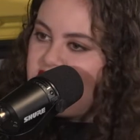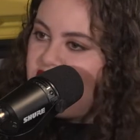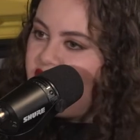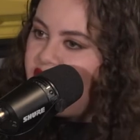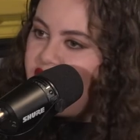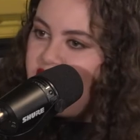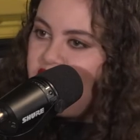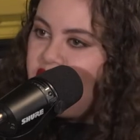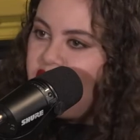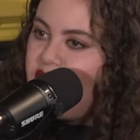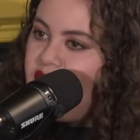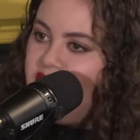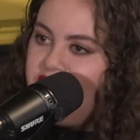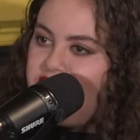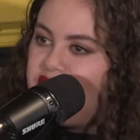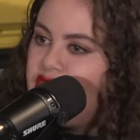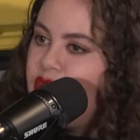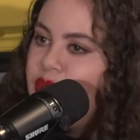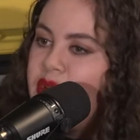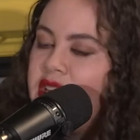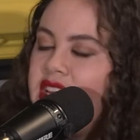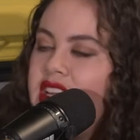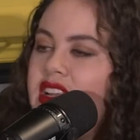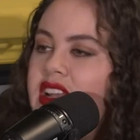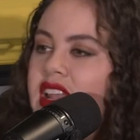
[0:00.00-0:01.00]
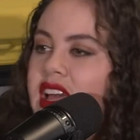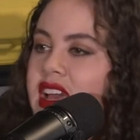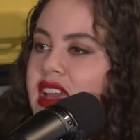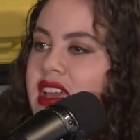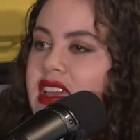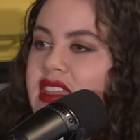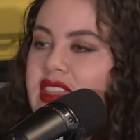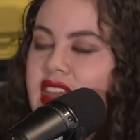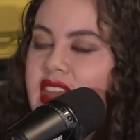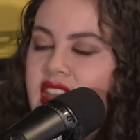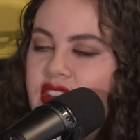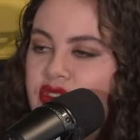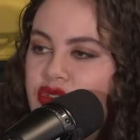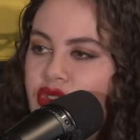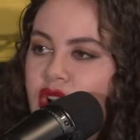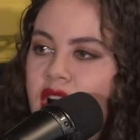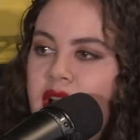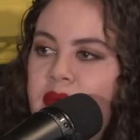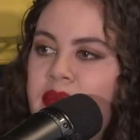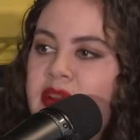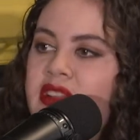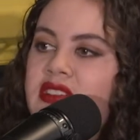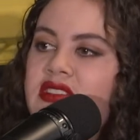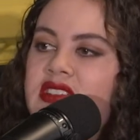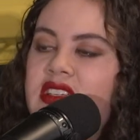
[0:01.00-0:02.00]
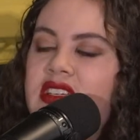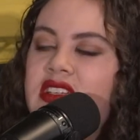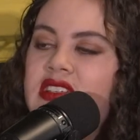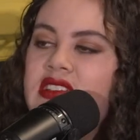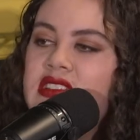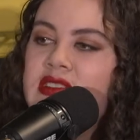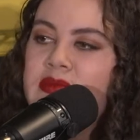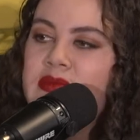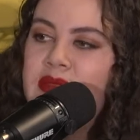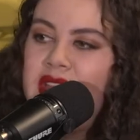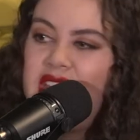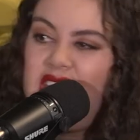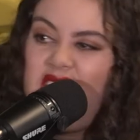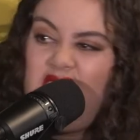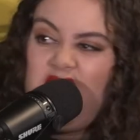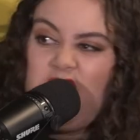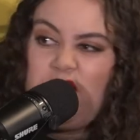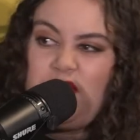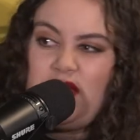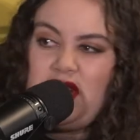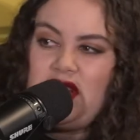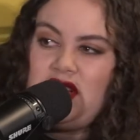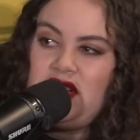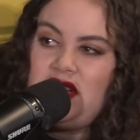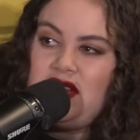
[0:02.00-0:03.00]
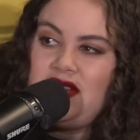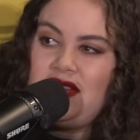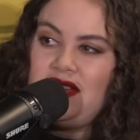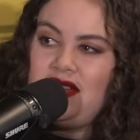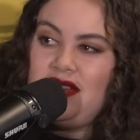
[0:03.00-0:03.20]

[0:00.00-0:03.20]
I don't think you have to be in like that dry building to make it happen.